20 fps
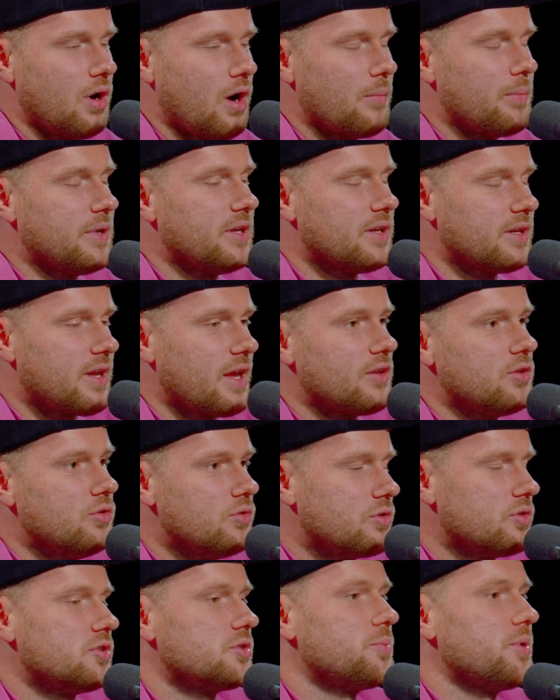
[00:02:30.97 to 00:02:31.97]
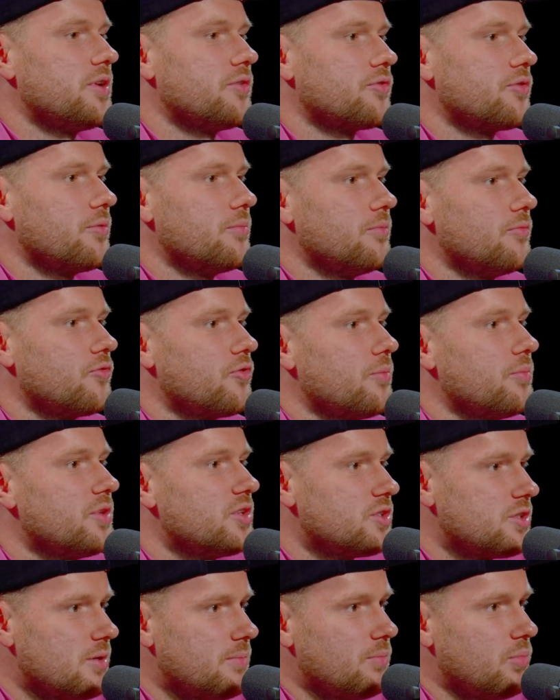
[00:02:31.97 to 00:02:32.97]
I mean, again, you can speak from
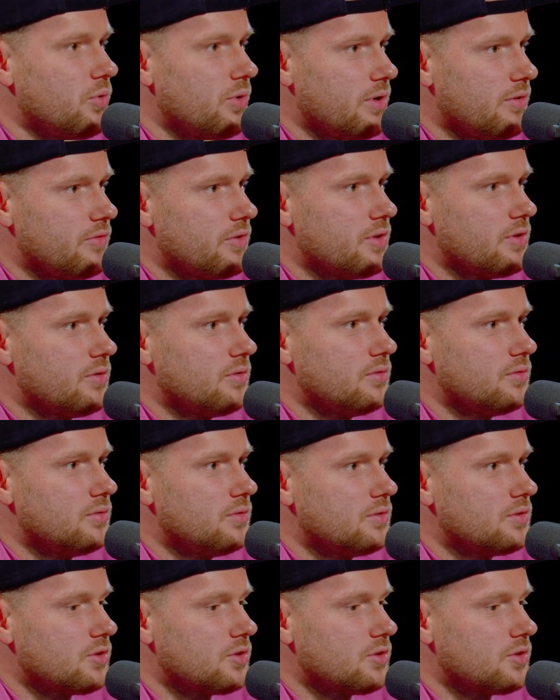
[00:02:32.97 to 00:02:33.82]
the sim point of view.